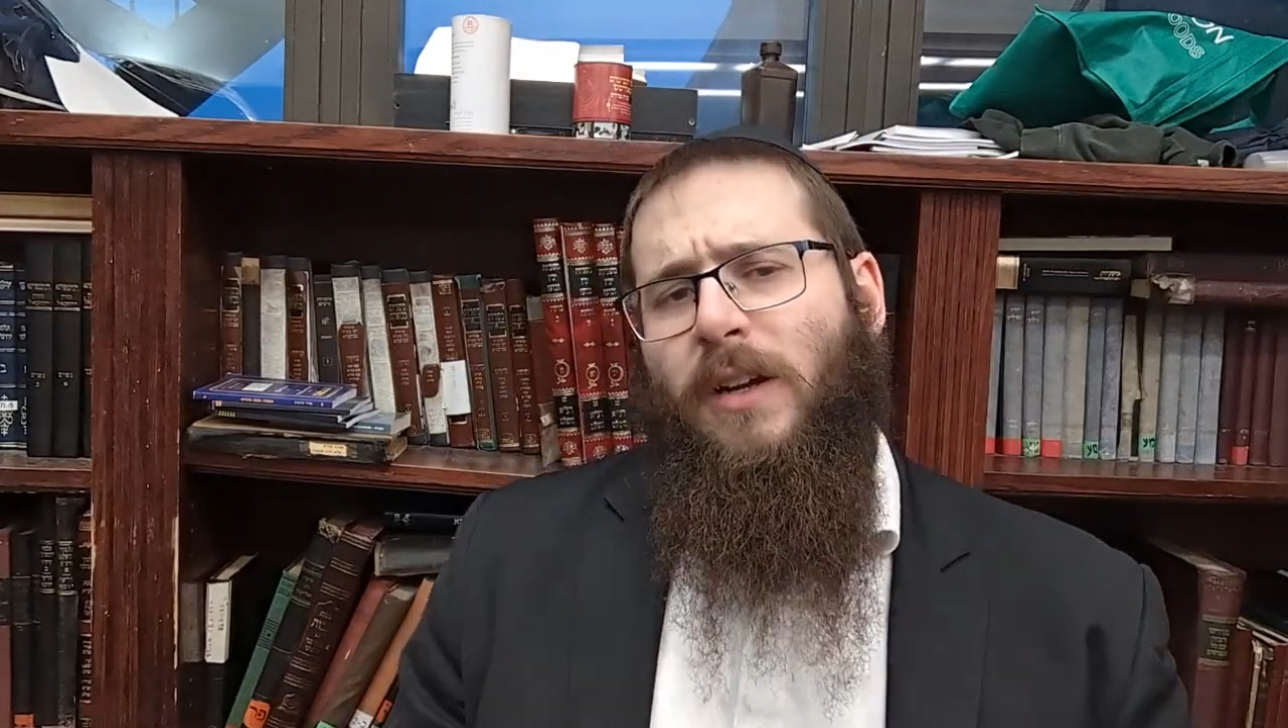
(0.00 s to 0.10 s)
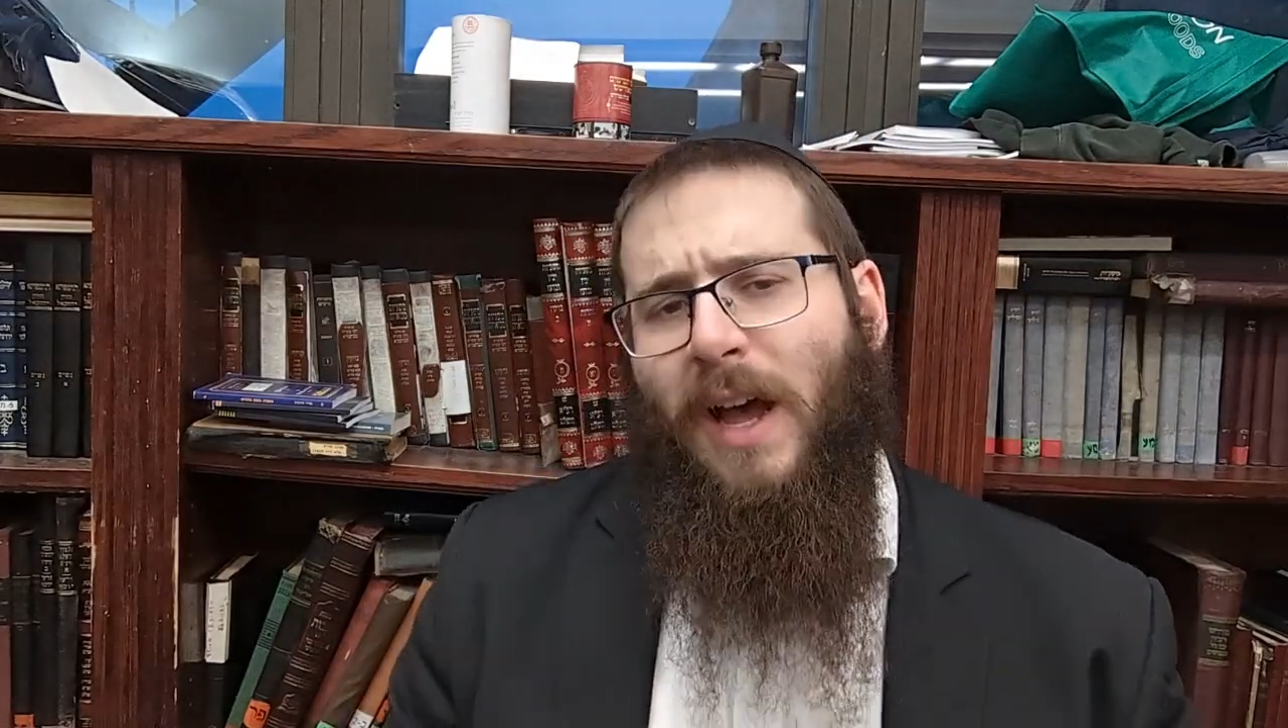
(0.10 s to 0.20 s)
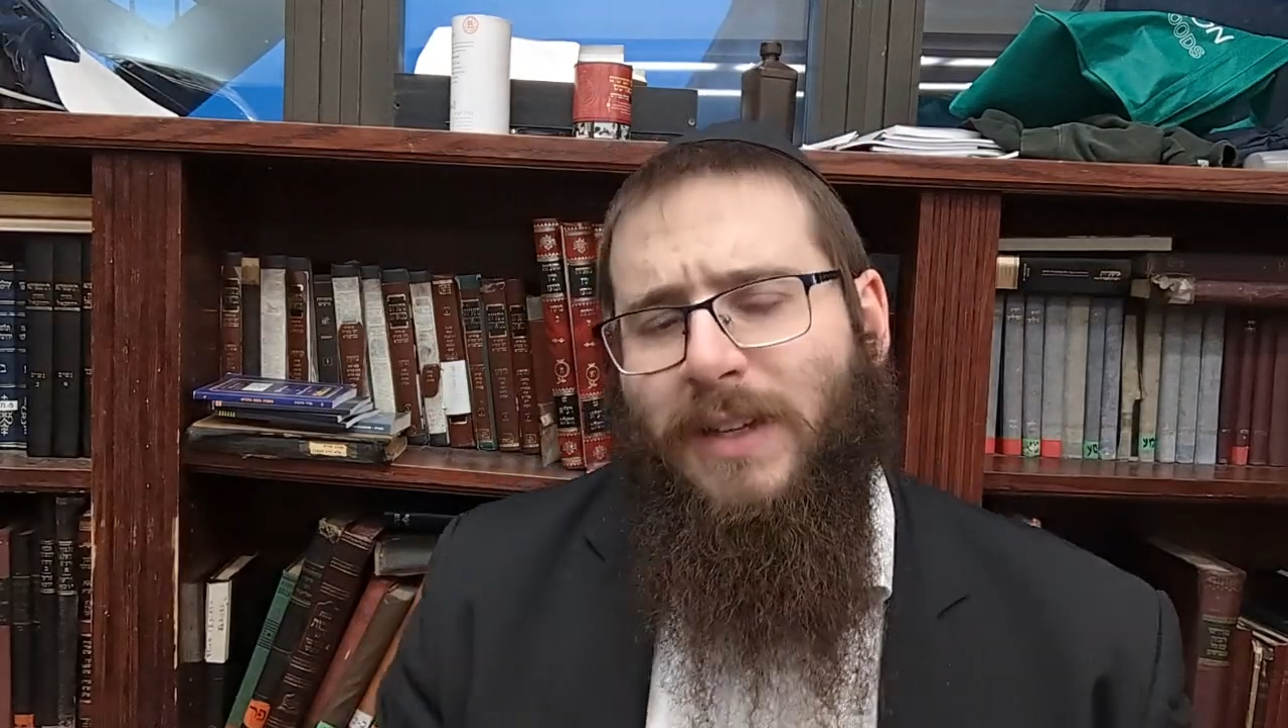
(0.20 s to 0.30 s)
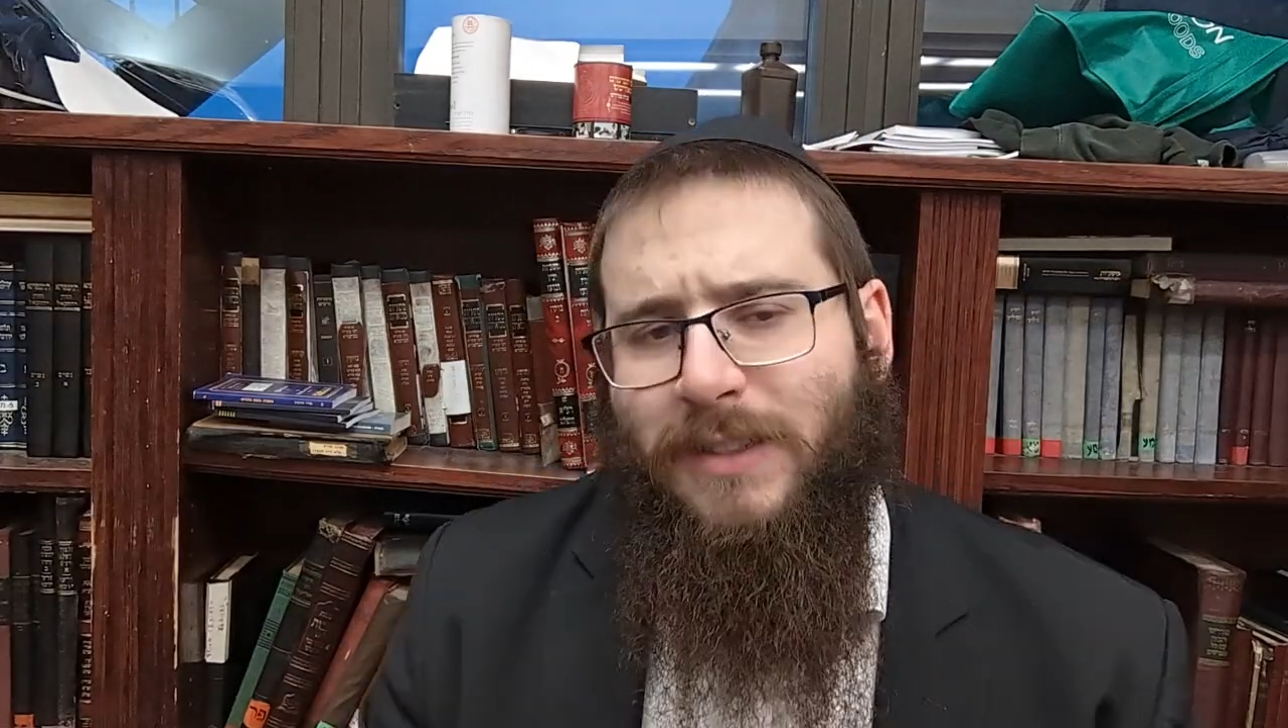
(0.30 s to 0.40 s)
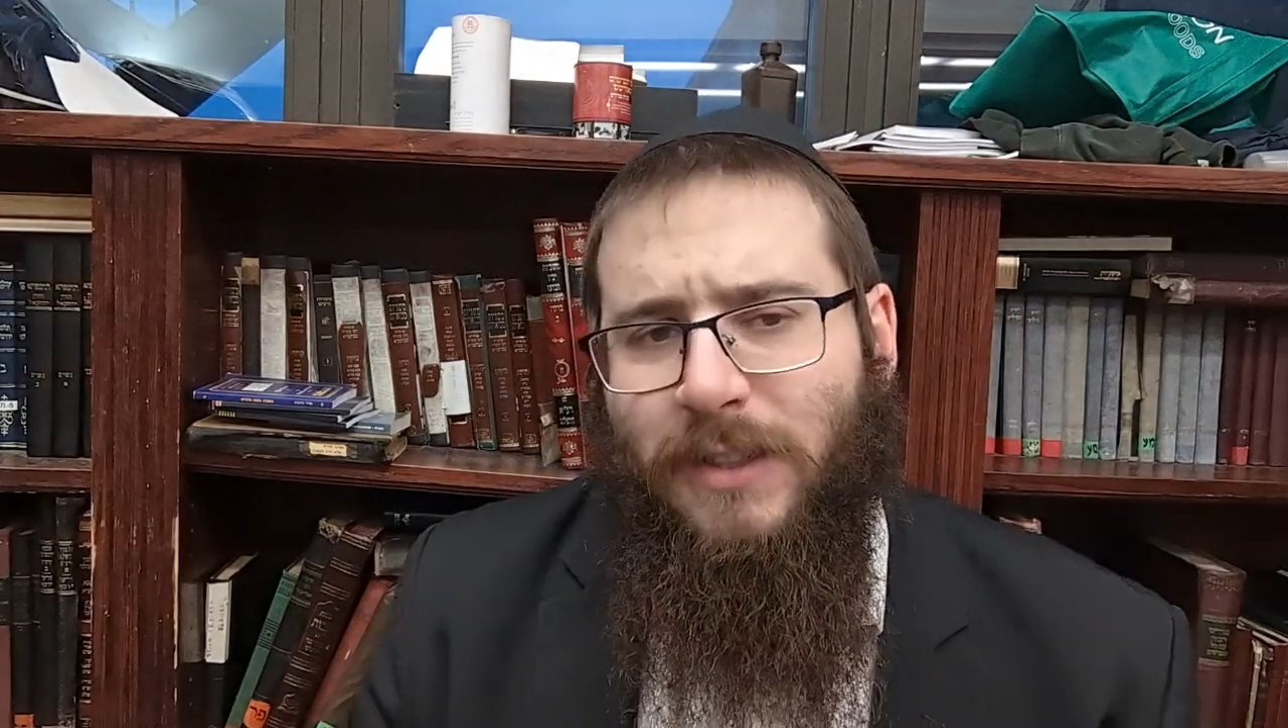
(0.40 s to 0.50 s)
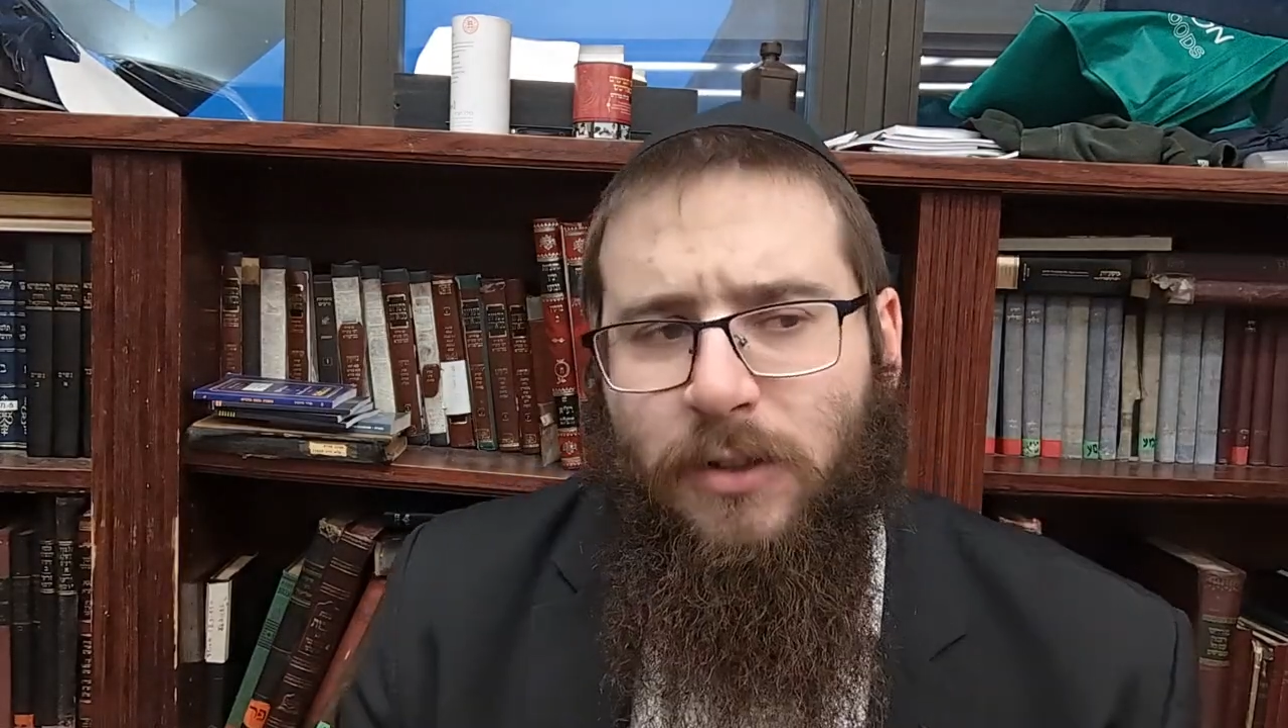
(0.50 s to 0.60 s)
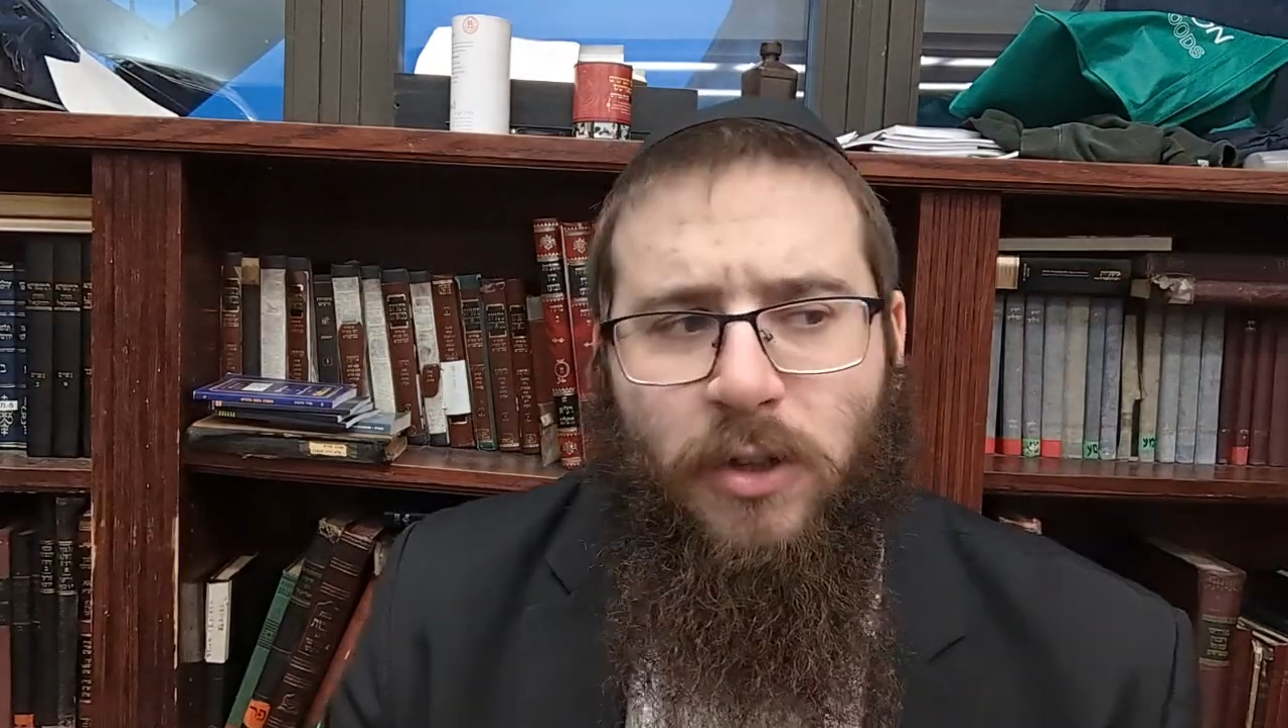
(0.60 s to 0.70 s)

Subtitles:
has still